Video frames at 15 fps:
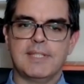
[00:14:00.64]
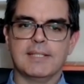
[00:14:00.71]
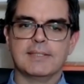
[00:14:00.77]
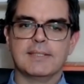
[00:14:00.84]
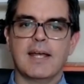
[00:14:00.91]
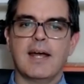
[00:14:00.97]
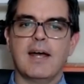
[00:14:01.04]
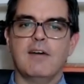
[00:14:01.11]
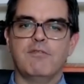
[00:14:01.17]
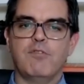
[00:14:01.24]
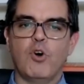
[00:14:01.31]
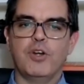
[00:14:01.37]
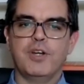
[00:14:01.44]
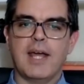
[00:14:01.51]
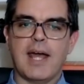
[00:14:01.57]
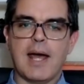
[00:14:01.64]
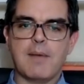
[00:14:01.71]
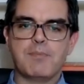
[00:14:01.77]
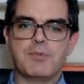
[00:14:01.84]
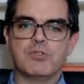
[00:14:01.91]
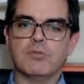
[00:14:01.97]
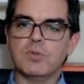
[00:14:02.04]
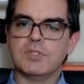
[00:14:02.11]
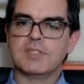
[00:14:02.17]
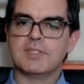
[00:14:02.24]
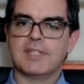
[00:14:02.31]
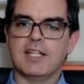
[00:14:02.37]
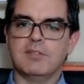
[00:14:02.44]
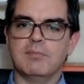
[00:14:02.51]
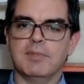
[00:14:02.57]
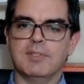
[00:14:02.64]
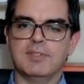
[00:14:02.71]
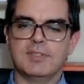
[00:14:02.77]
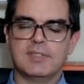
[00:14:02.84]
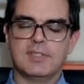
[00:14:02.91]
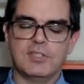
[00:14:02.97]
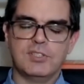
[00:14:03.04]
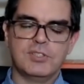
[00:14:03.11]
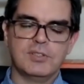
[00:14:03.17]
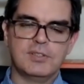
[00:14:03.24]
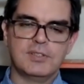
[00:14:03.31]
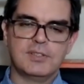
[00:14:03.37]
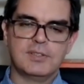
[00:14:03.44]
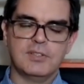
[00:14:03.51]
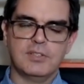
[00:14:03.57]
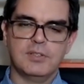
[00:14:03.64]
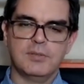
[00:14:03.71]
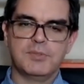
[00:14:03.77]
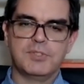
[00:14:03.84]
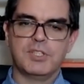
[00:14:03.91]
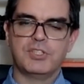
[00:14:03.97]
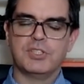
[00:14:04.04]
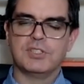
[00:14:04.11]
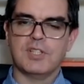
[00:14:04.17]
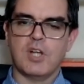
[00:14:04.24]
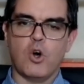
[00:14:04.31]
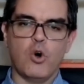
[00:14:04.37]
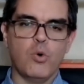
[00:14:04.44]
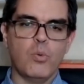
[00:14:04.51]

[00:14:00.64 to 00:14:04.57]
6, avoid absolute statements. Terms such as